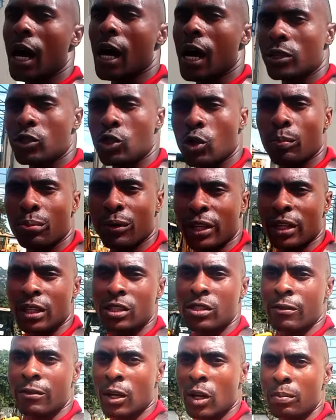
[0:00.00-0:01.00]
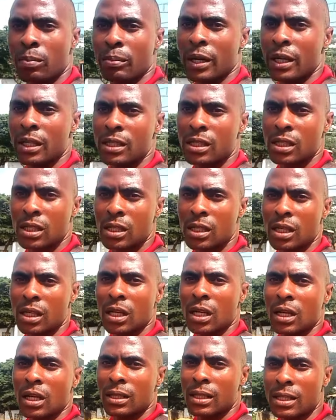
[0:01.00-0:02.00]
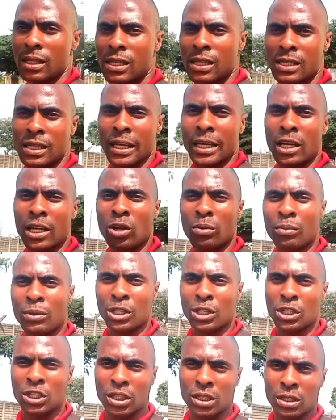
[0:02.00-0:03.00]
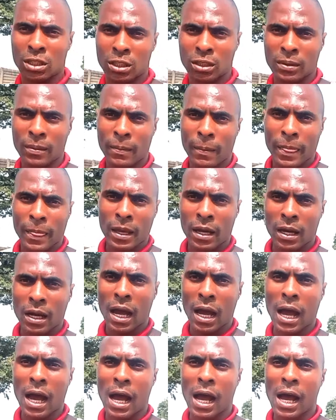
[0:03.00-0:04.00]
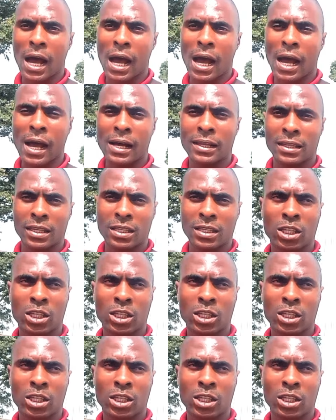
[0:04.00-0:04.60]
to bring development. This is a yellow machine. This